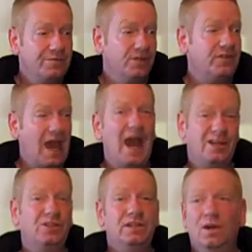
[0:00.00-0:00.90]
There's
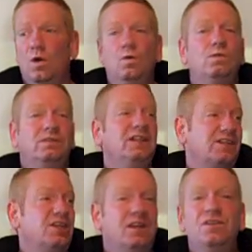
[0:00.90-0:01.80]
actually a whole
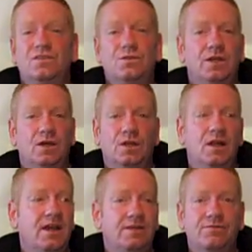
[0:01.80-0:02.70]
niche industry
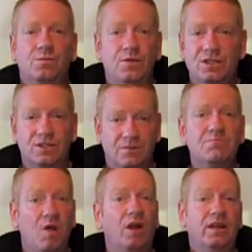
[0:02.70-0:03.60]
online from which to
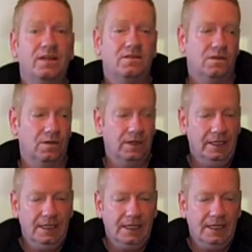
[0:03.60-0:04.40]
market to.